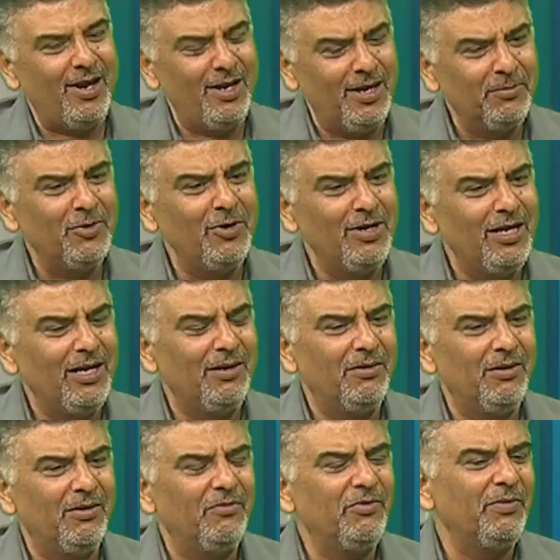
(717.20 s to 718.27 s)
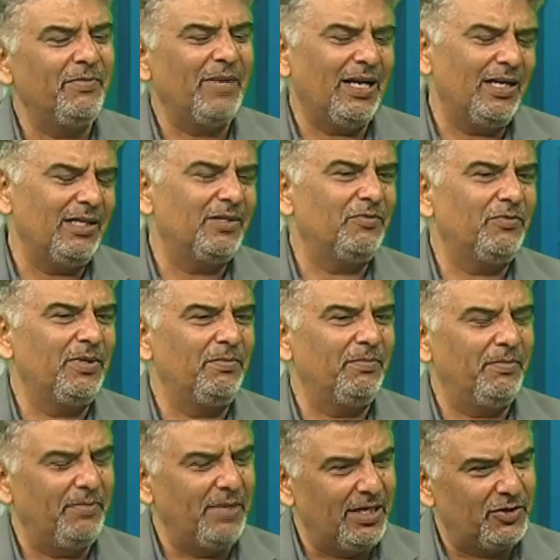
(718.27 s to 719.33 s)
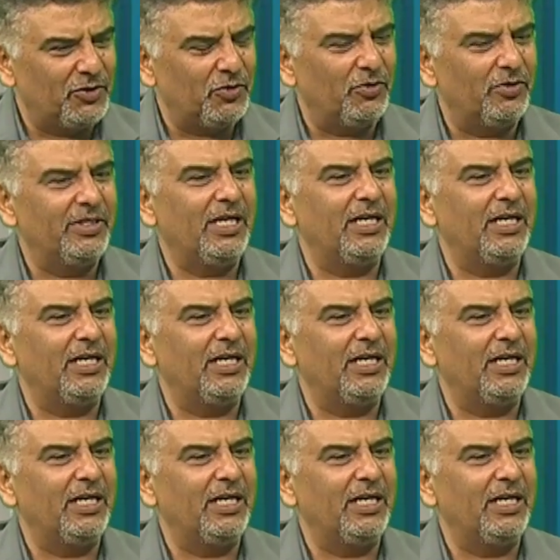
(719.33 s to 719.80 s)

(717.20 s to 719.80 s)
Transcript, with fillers: Alhamdulillah, uh, we managed, we made sure